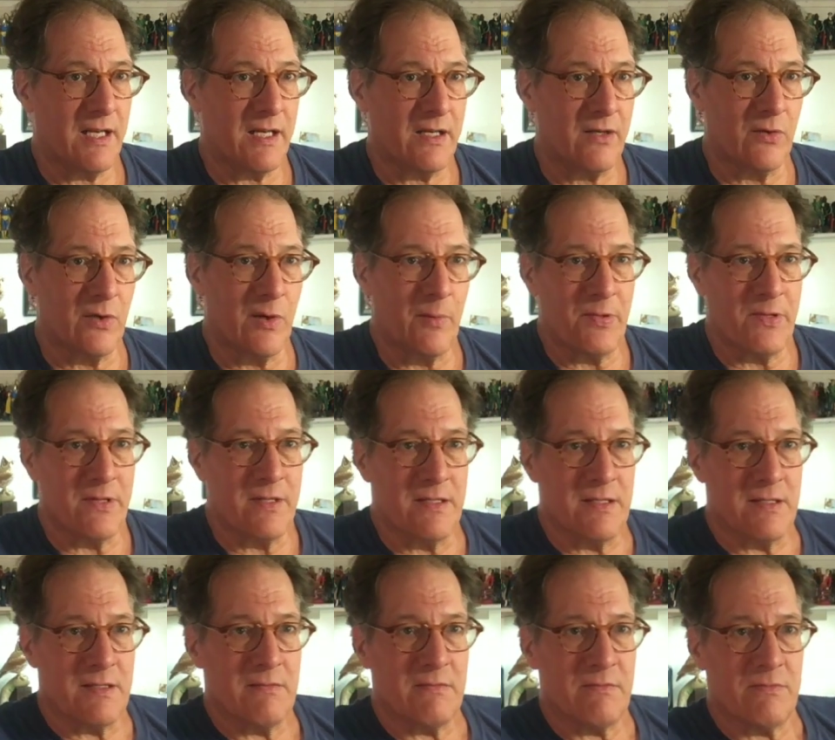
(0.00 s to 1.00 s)
I grew up in
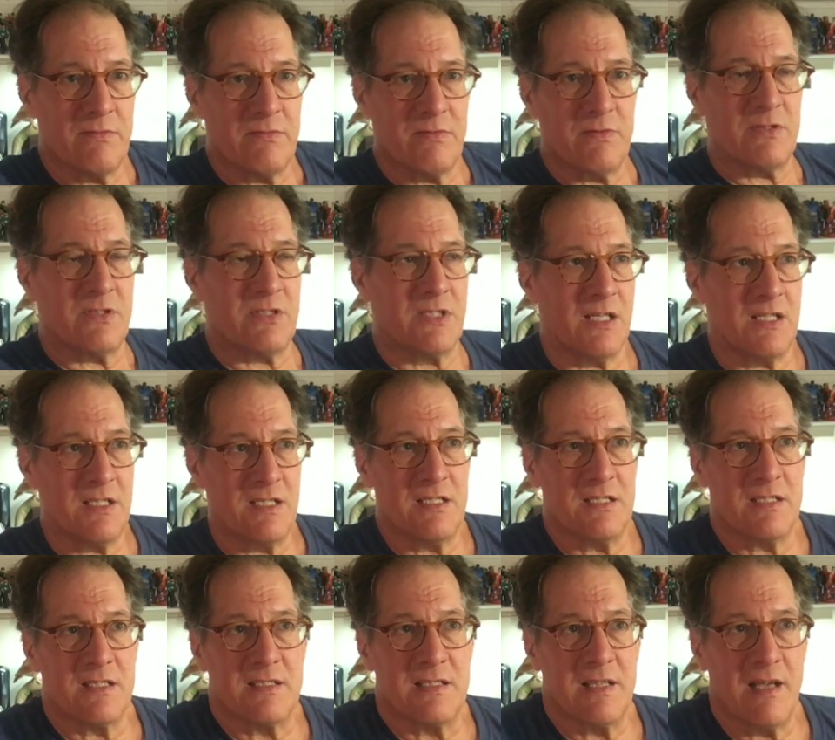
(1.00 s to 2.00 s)
the 60s
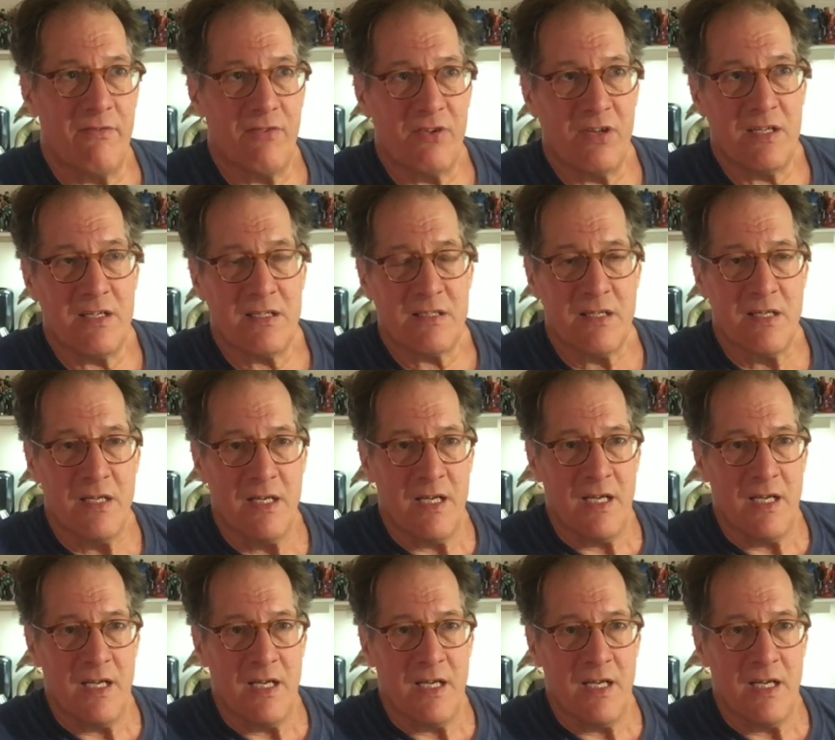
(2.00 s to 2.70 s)
and 70s.